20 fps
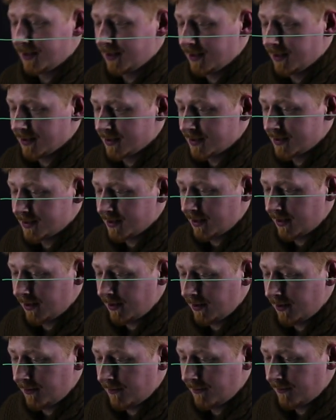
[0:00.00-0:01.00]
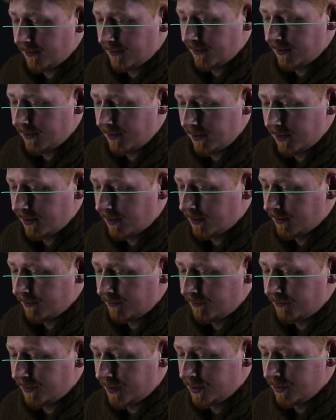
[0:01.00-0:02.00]
is
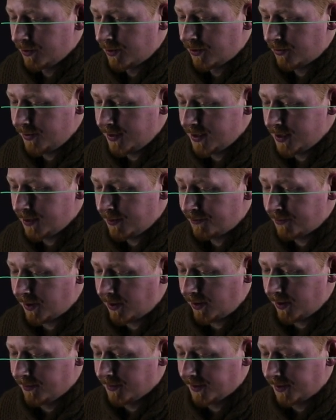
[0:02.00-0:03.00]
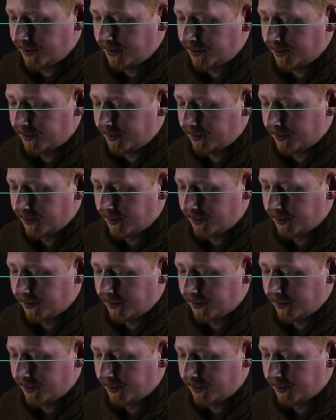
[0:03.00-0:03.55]
blue-green deployments